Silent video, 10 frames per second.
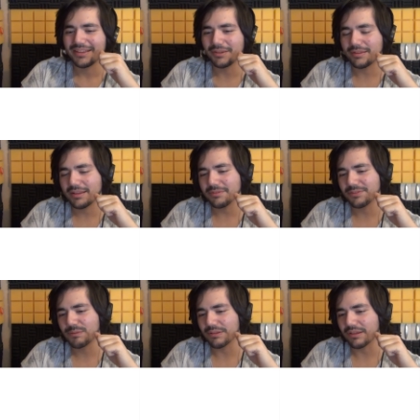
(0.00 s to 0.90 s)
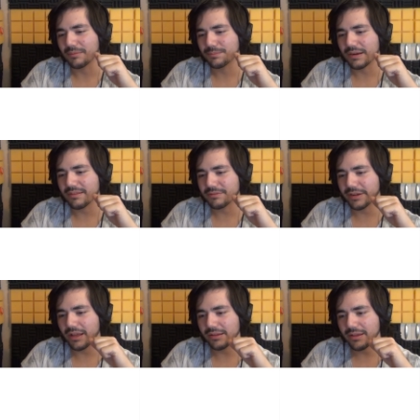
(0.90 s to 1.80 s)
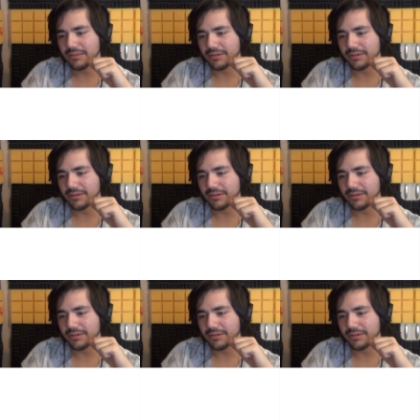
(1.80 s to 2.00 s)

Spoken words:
You tend to focus on present realities